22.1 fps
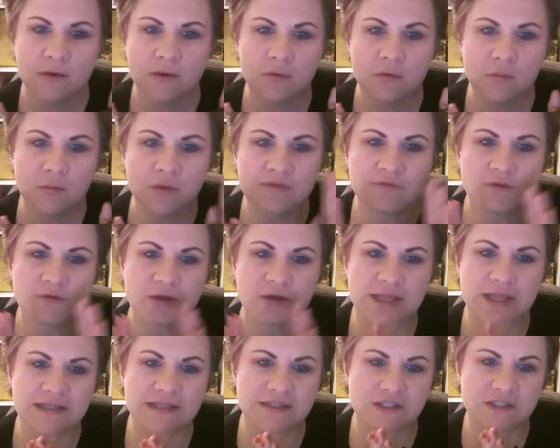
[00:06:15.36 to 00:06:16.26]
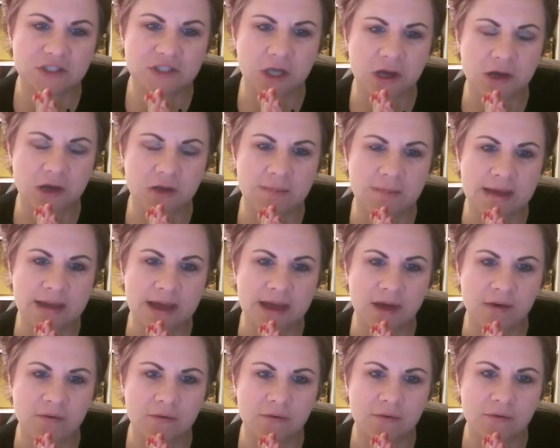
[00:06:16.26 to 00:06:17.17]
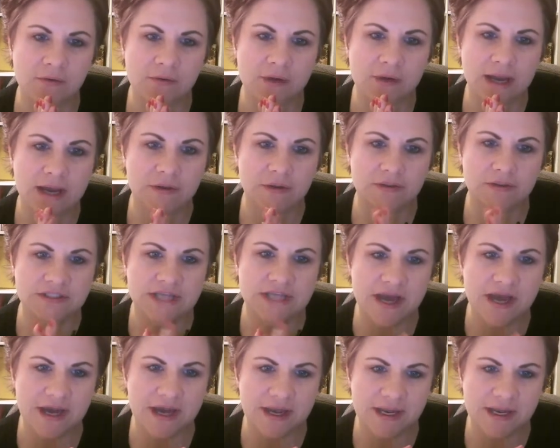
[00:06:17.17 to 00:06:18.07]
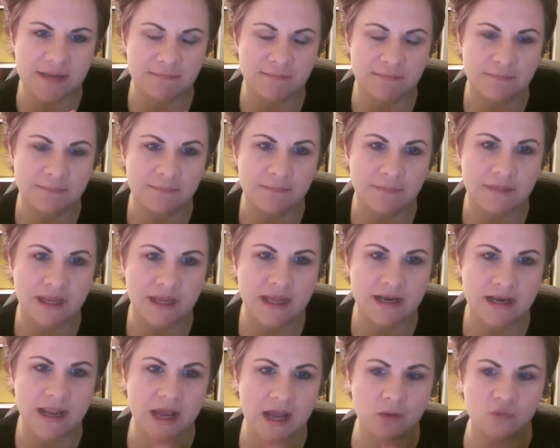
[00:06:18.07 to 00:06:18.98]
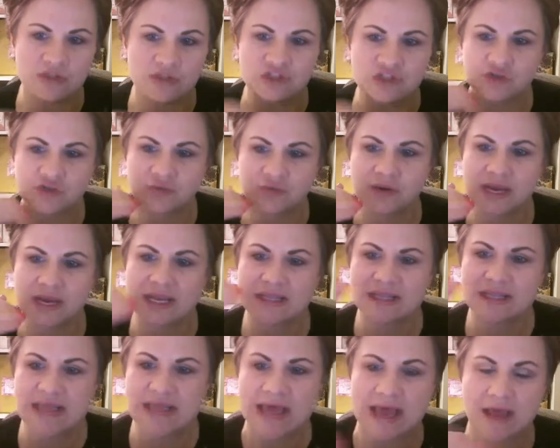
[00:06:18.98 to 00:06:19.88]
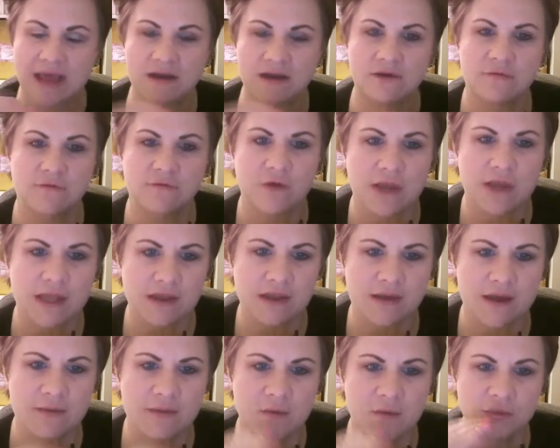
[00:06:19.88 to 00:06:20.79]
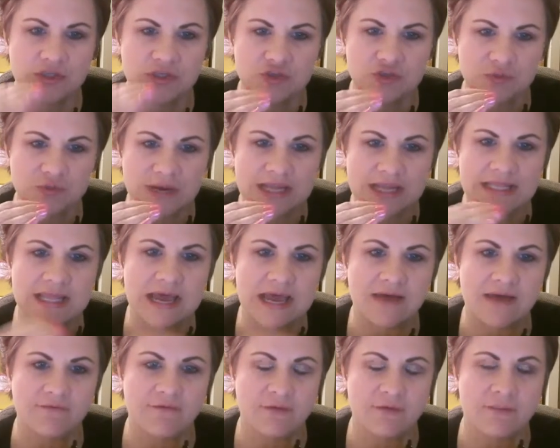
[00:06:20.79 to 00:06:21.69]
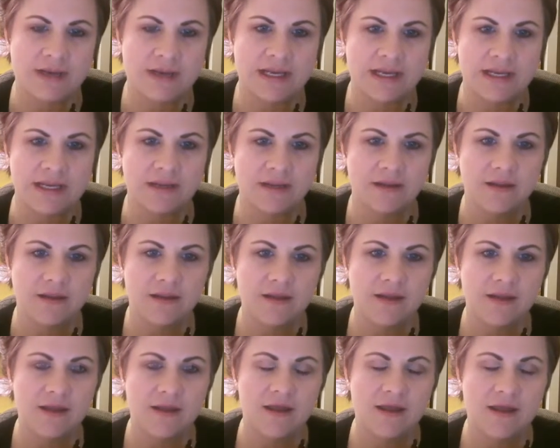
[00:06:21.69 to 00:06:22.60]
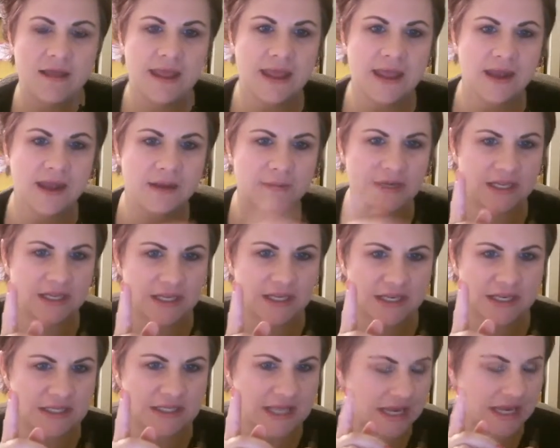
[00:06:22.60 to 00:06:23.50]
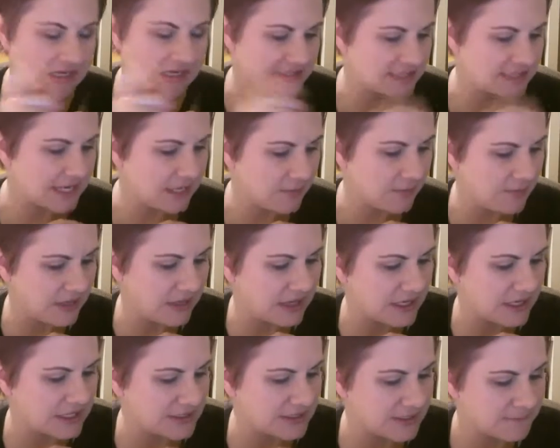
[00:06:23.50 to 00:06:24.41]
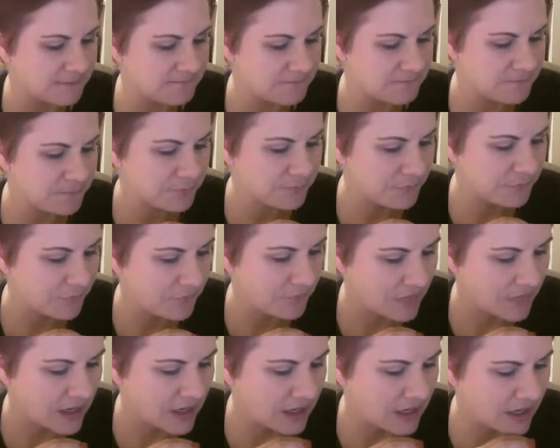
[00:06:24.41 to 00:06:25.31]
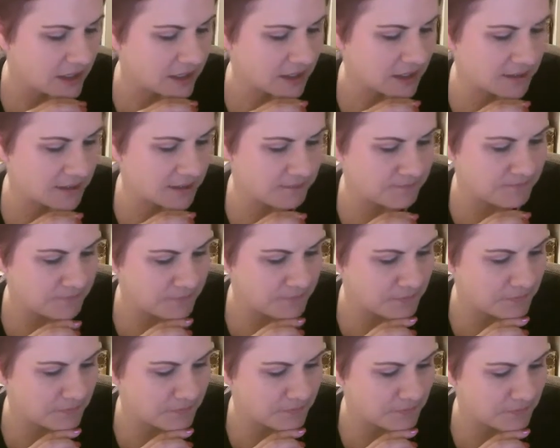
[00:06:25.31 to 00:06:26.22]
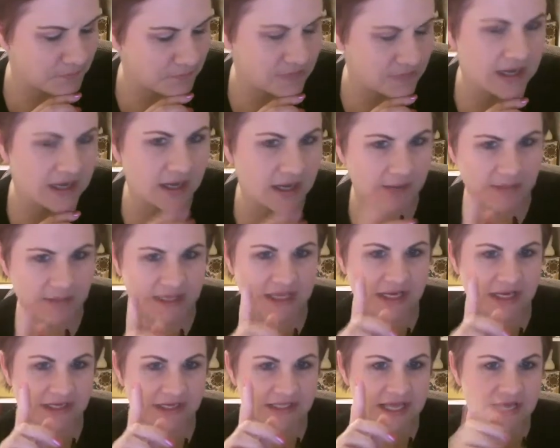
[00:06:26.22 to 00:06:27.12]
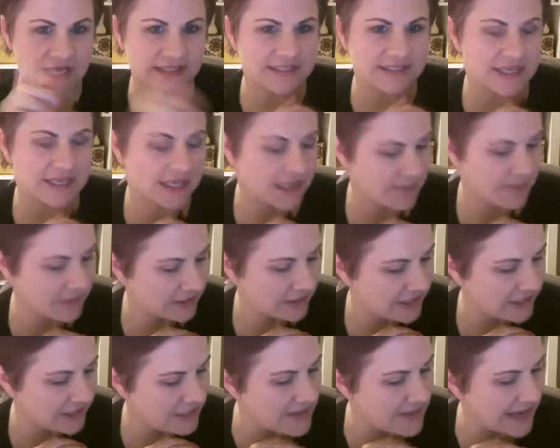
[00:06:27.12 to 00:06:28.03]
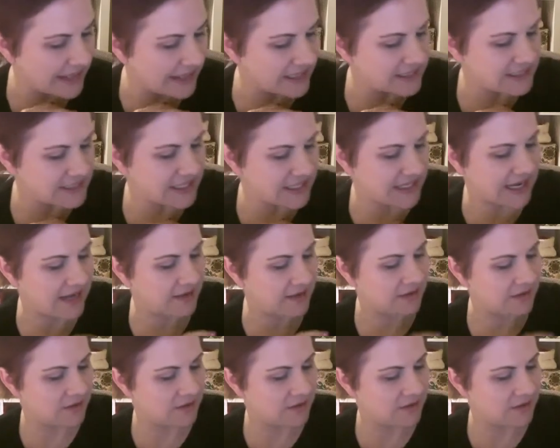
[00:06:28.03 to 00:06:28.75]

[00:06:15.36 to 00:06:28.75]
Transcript: We forget to talk about our time and how we trade that for income and we trade that for money. And I'm going to get into that in a second because I'm going to get into that in a second. I'm going to lead back into that.